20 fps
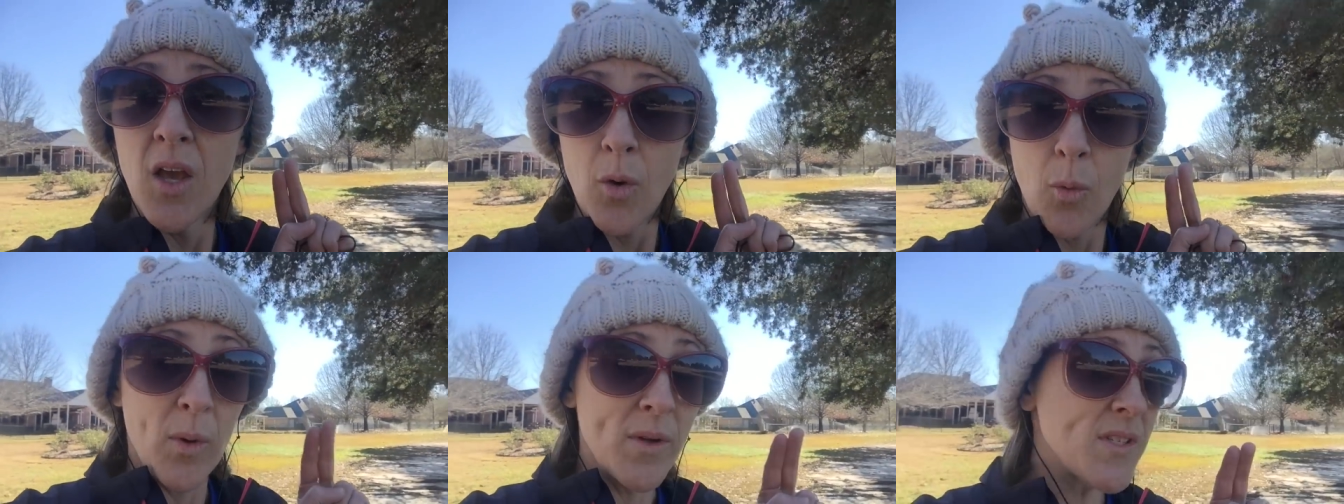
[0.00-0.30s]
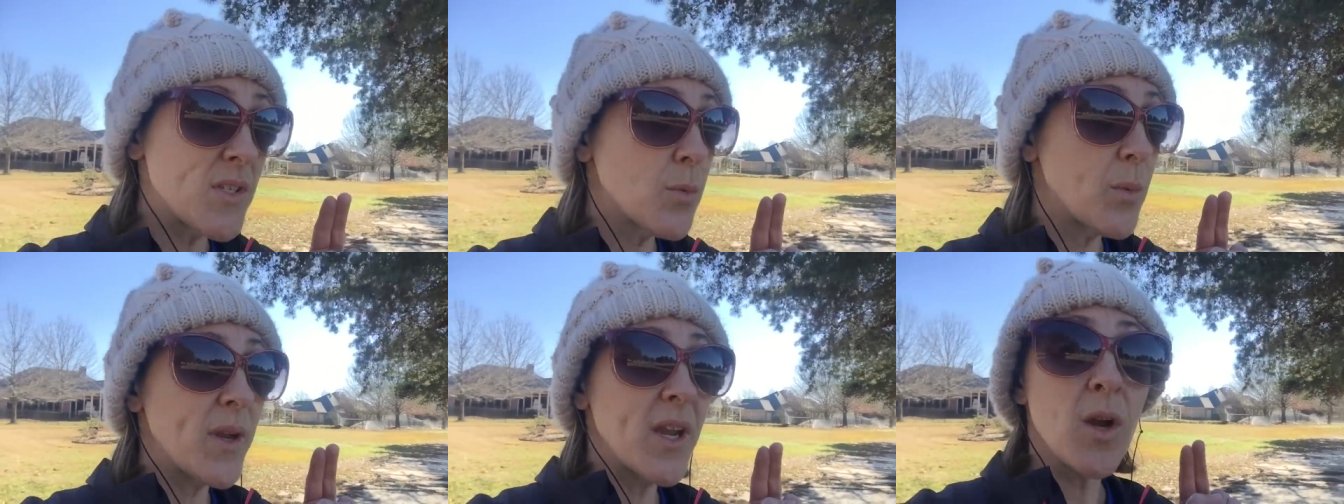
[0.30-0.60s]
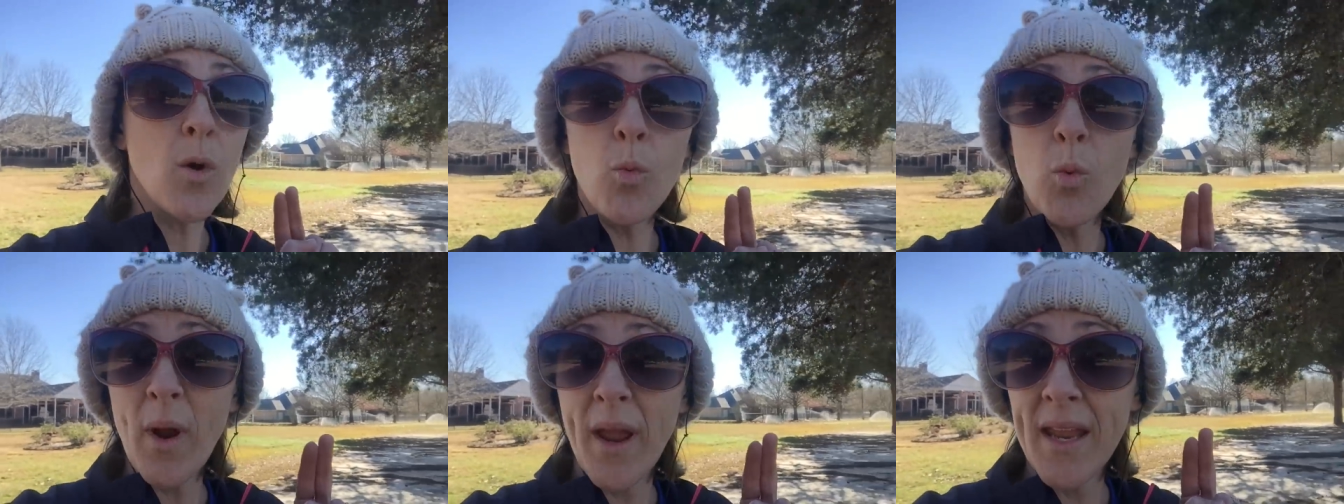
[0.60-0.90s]
once a
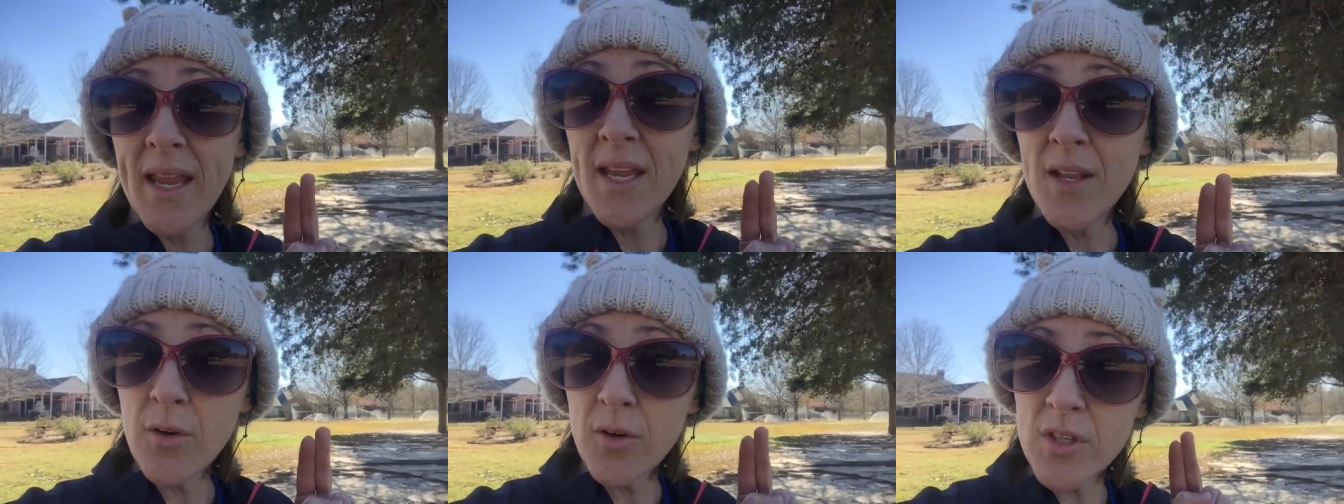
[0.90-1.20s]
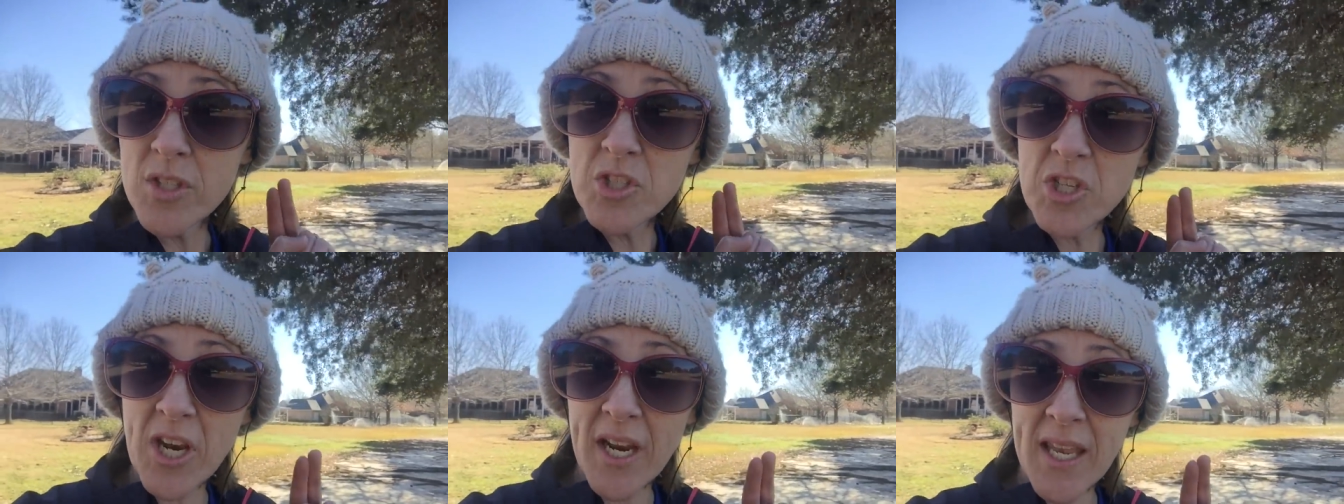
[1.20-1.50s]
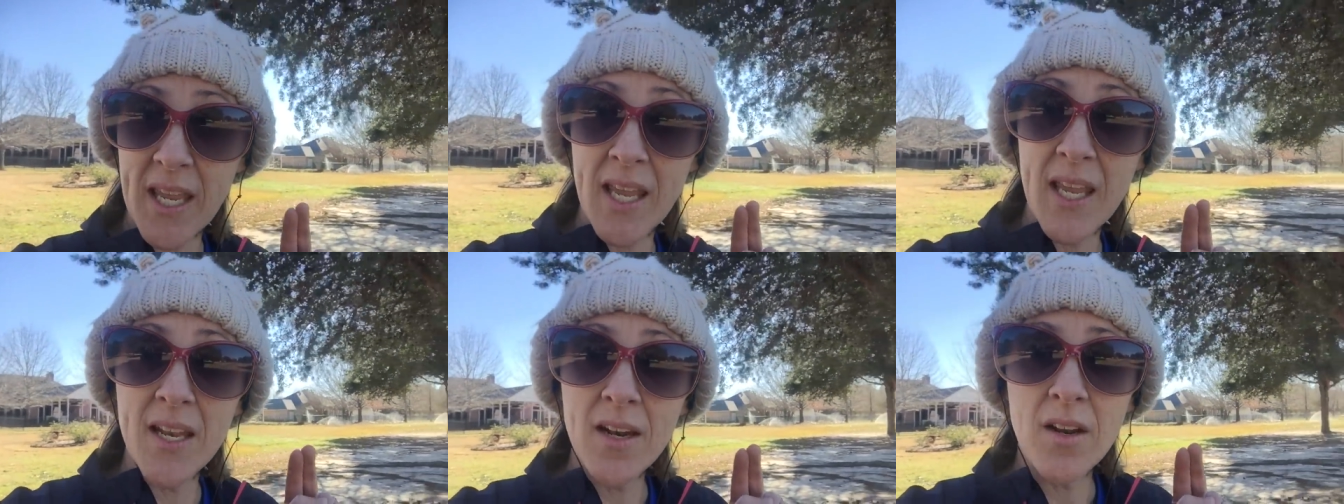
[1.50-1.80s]
week a weigh-in or a
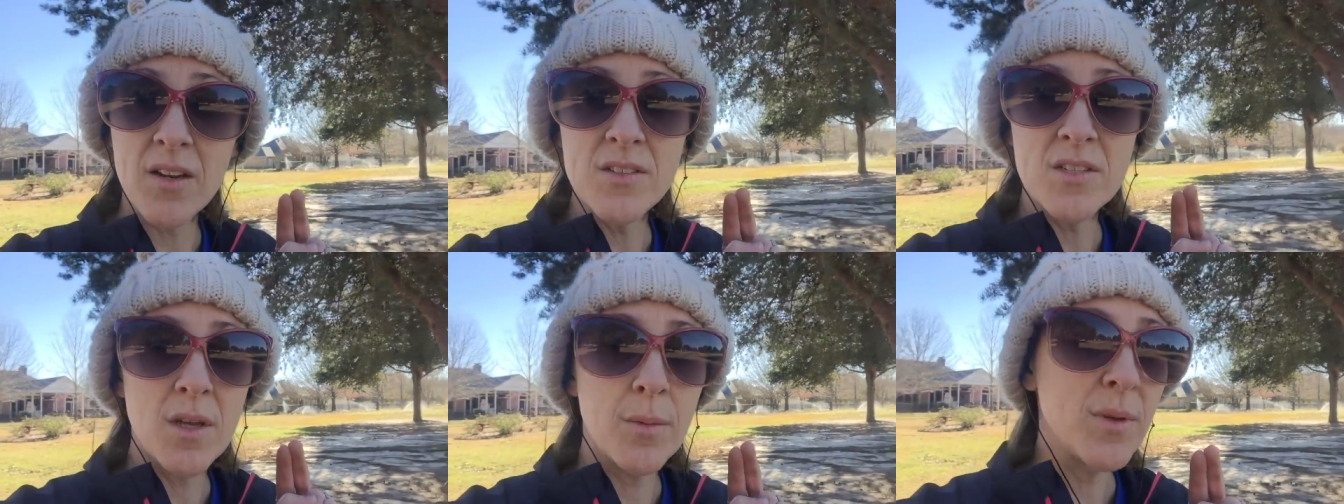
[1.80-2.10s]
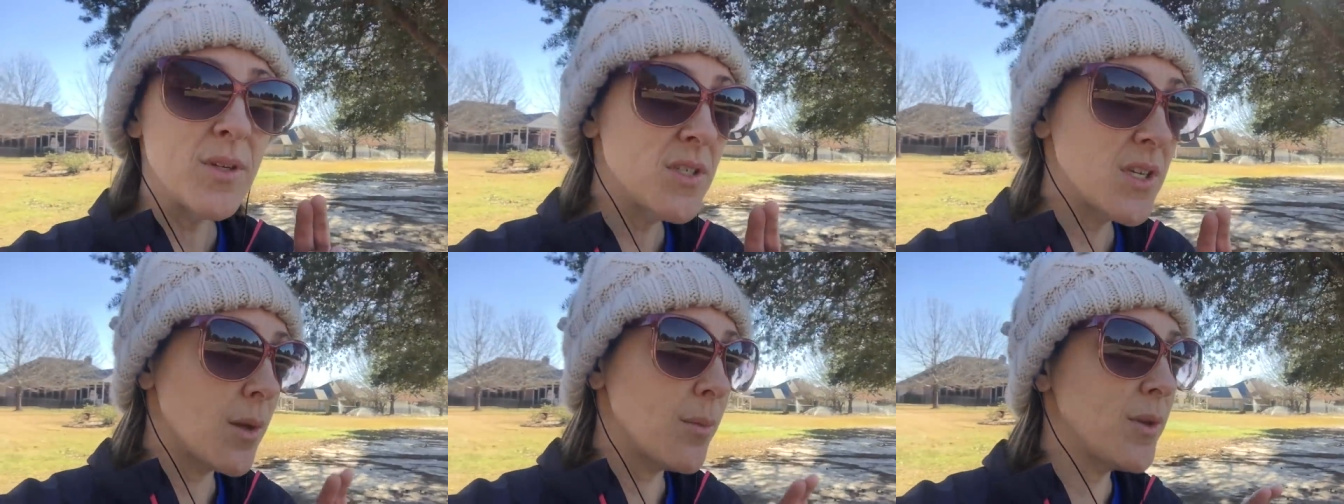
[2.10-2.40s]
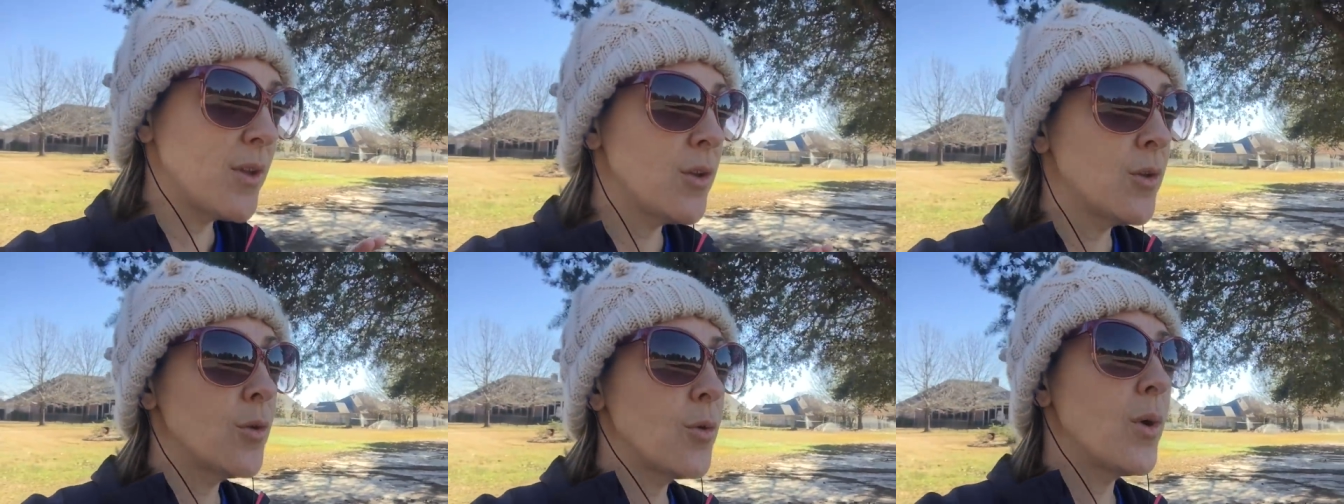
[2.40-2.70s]
check-in on
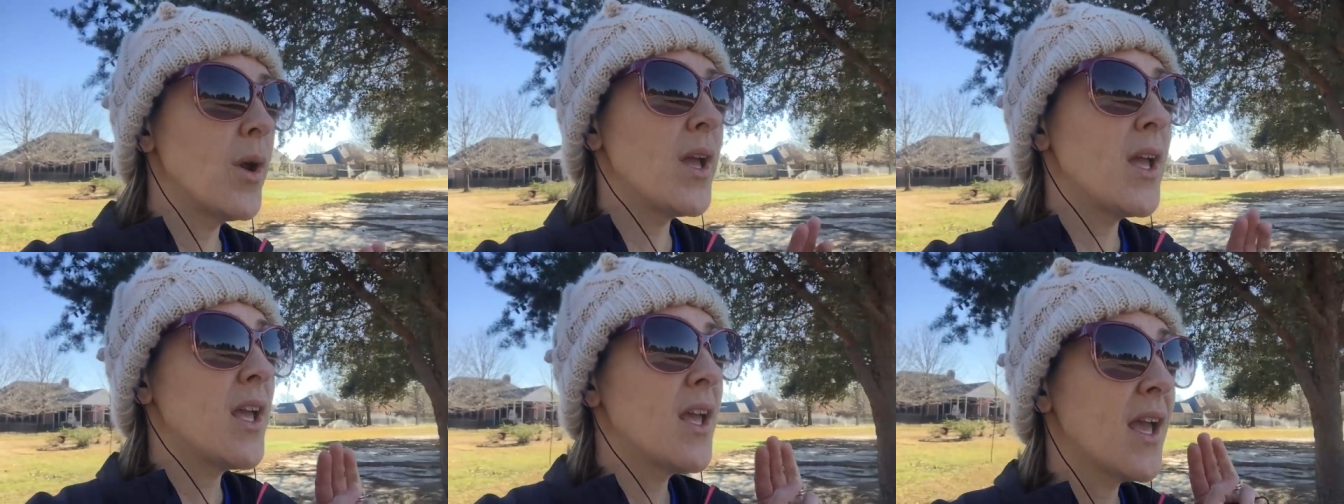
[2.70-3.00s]
WW,